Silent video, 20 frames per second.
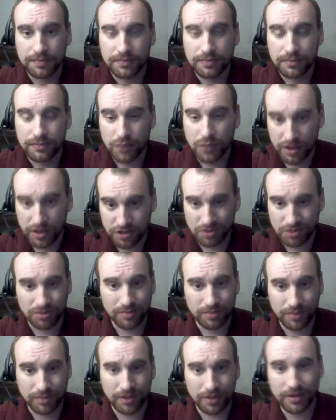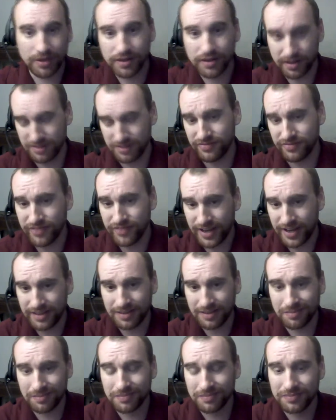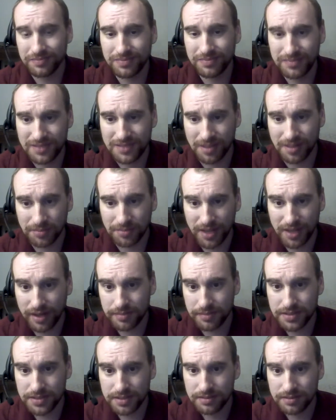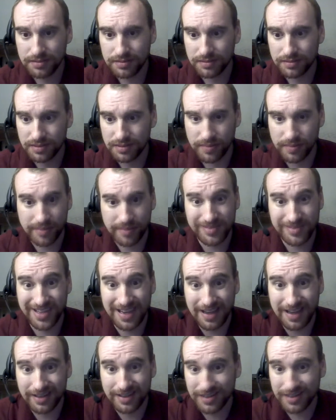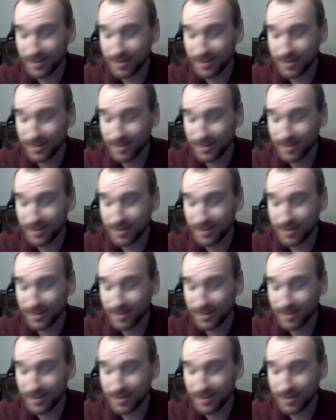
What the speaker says: Project Gutenberg, I can find them sometimes. Sometimes I can't.